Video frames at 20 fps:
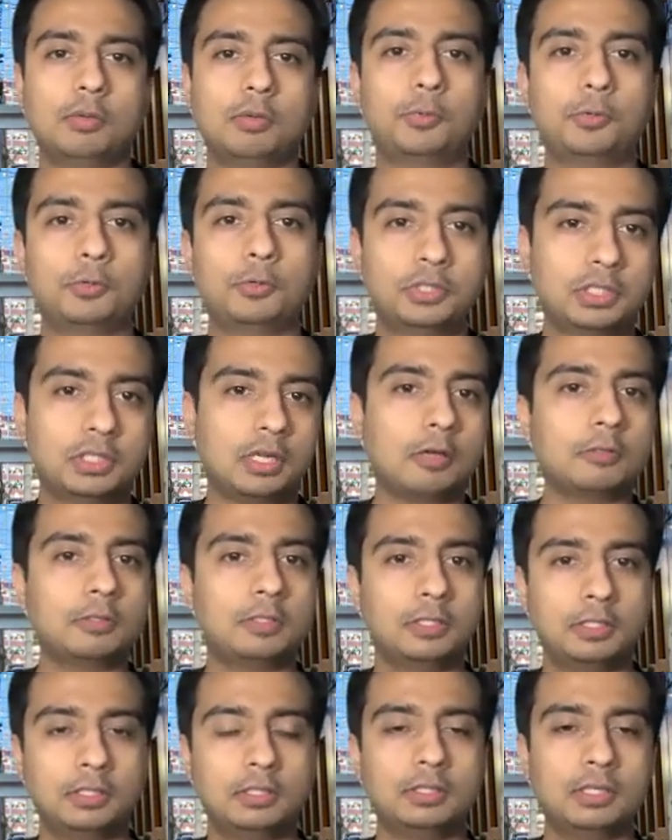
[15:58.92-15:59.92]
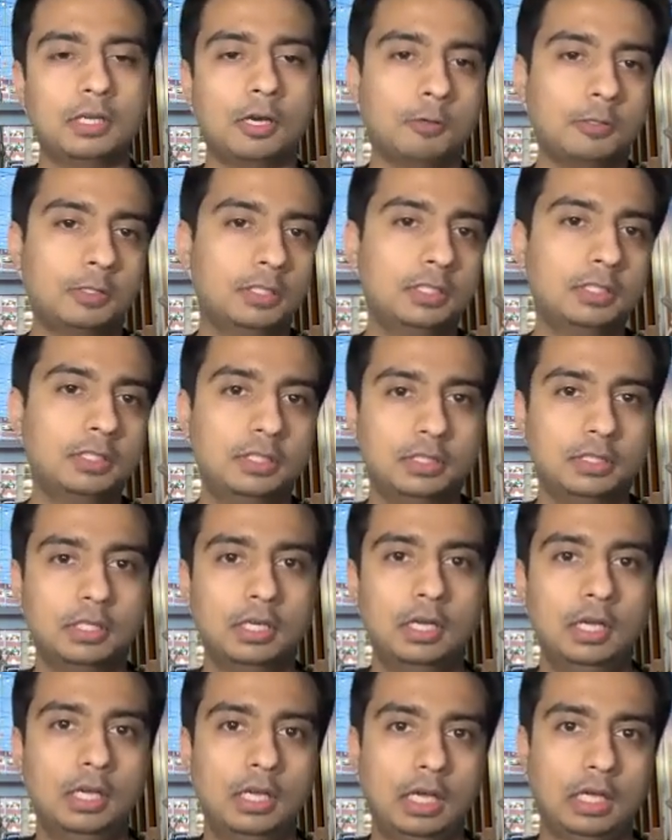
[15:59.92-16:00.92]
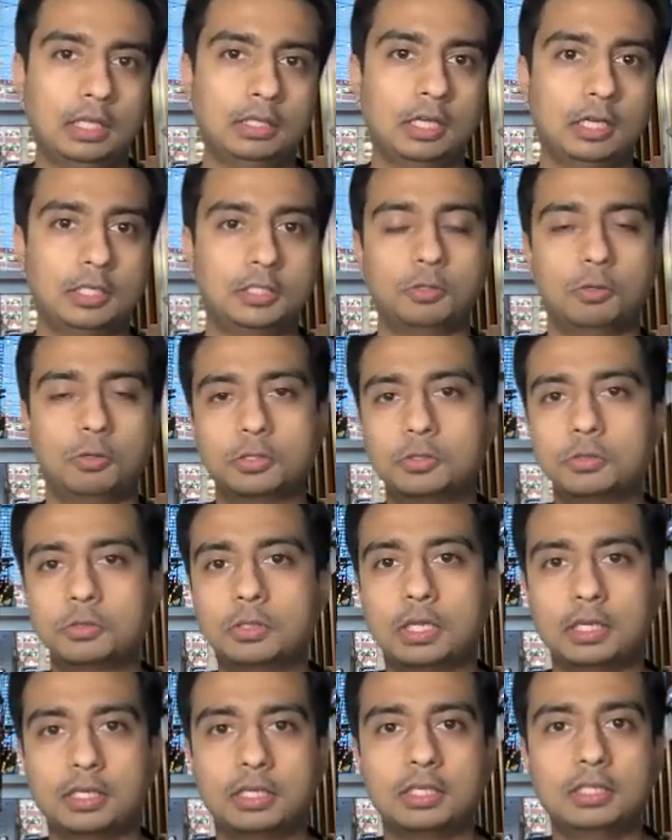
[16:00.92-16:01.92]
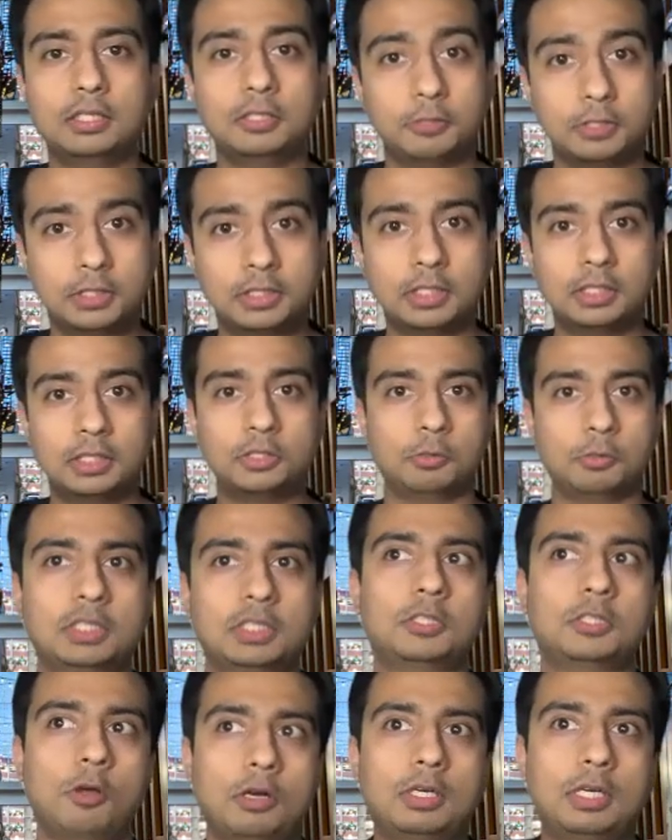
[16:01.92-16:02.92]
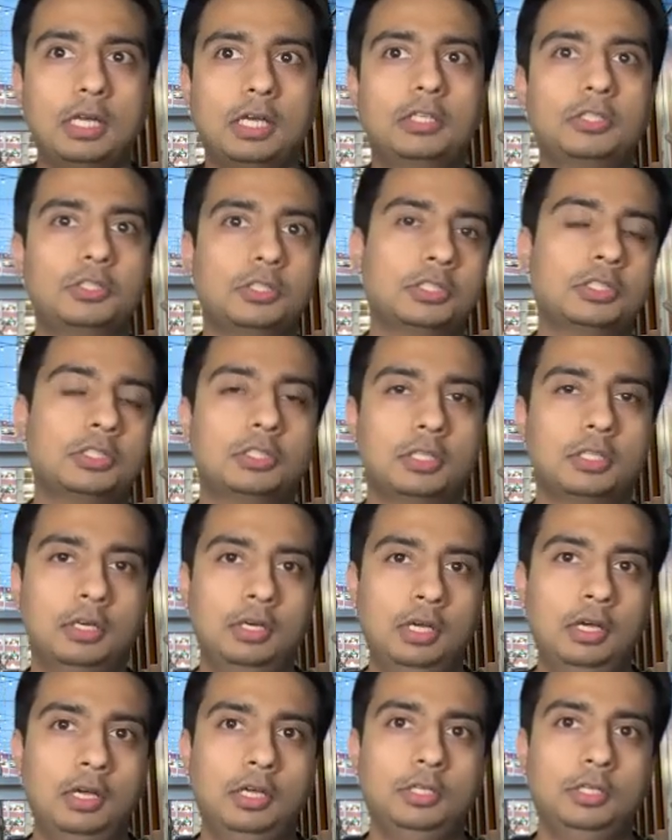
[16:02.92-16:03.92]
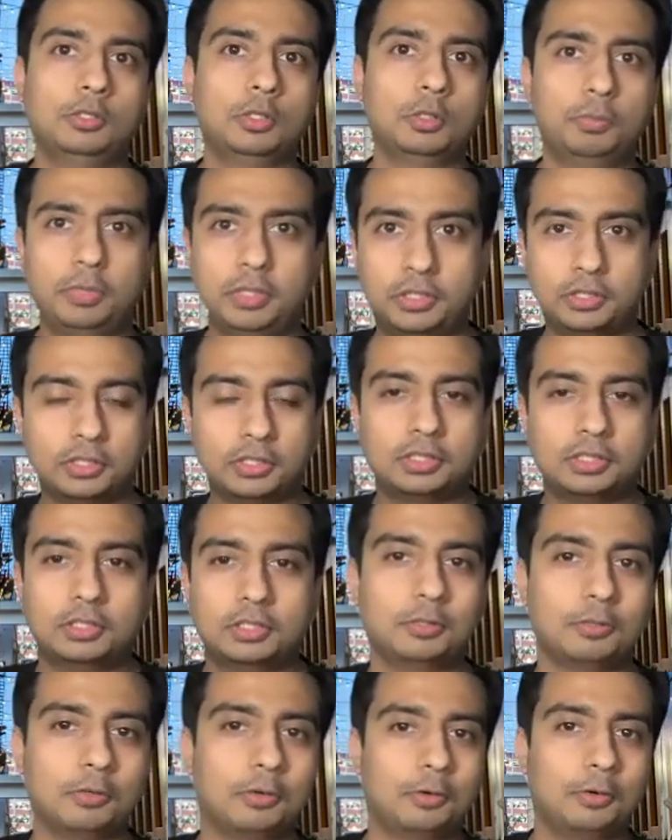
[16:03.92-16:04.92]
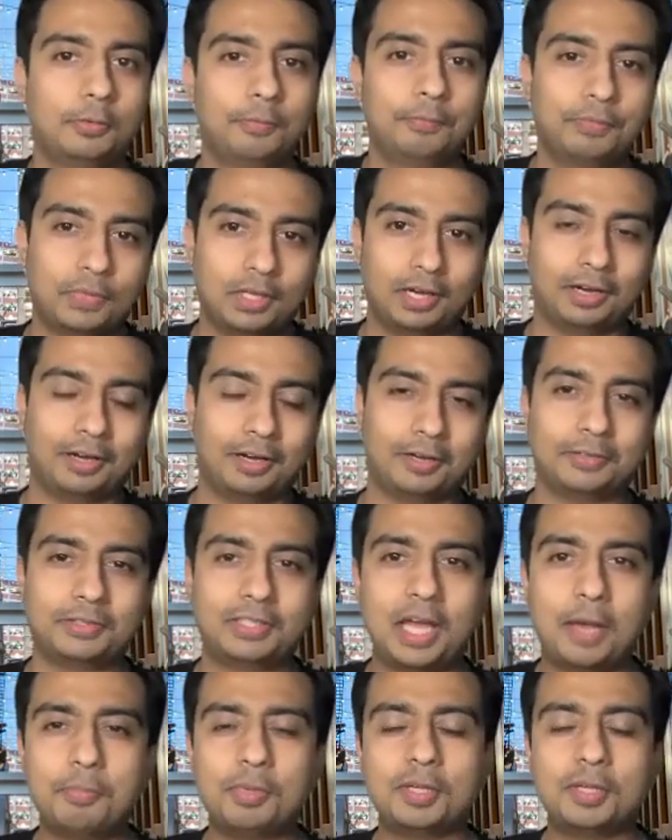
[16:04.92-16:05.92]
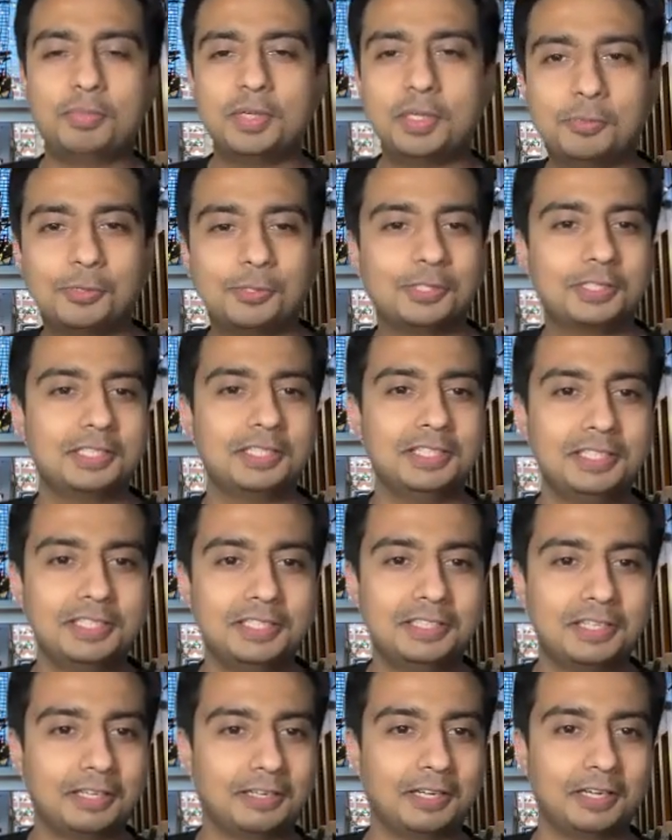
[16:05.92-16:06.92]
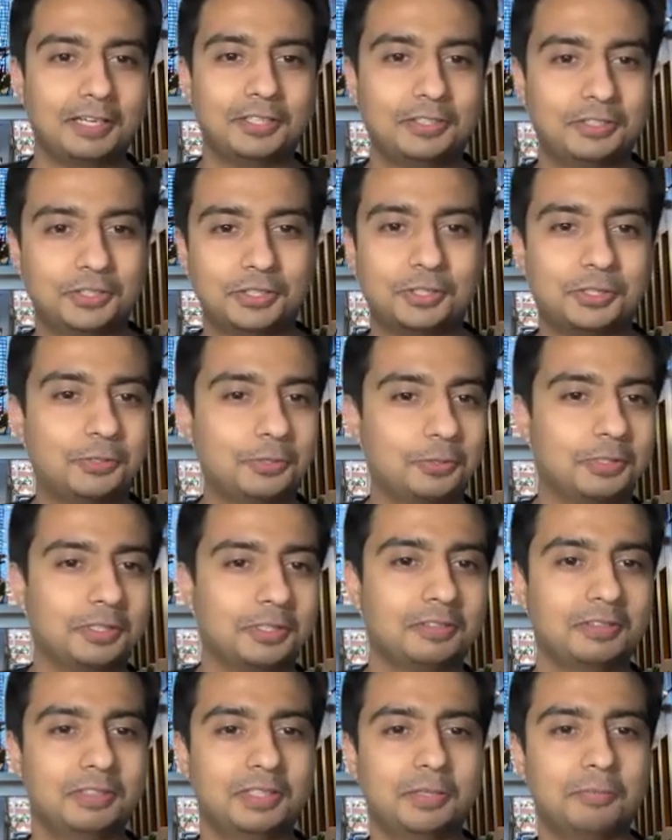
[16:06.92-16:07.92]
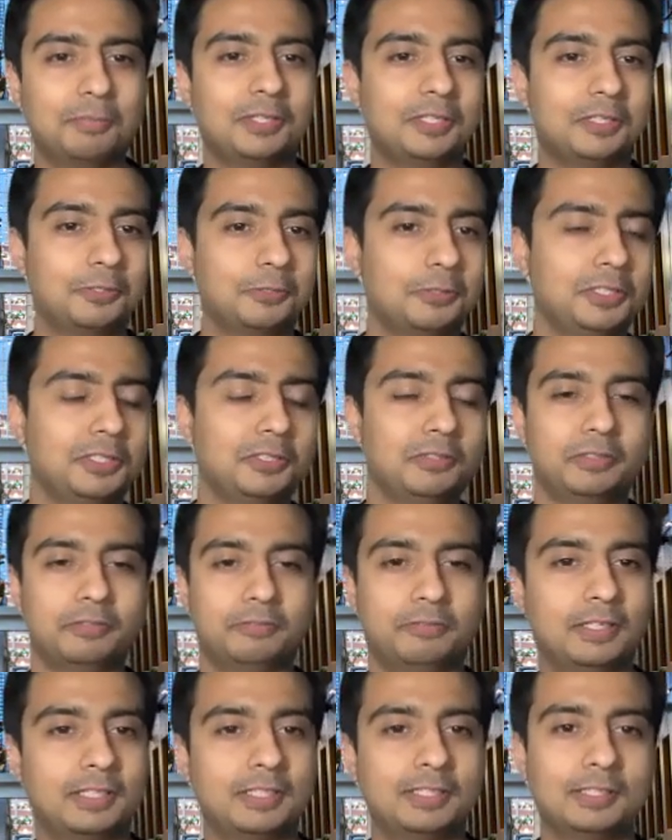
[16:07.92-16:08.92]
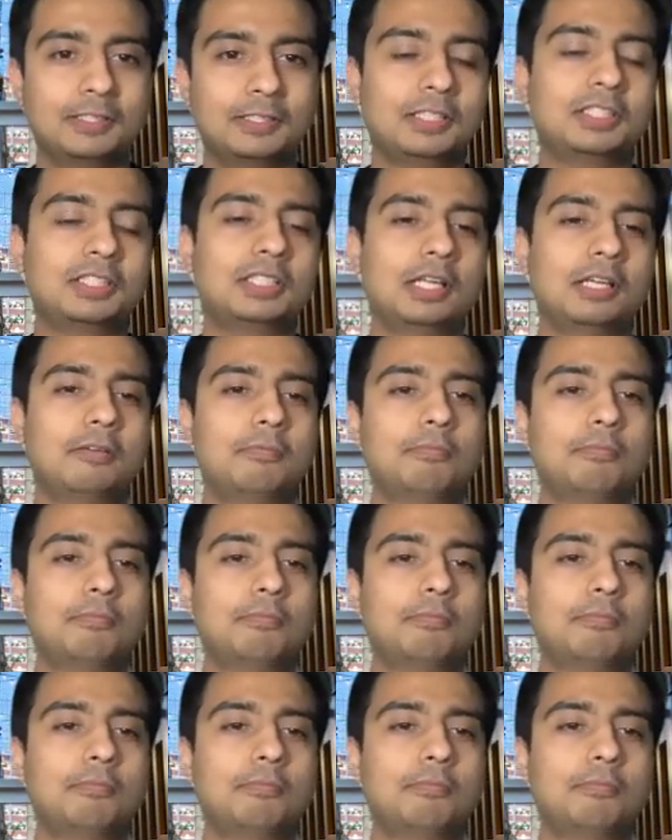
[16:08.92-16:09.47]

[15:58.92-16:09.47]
approach nowadays, and that's also like interesting. So not like just you'll be just, you know, tapping people's knee and like just doing limited to knee reflexes. It's like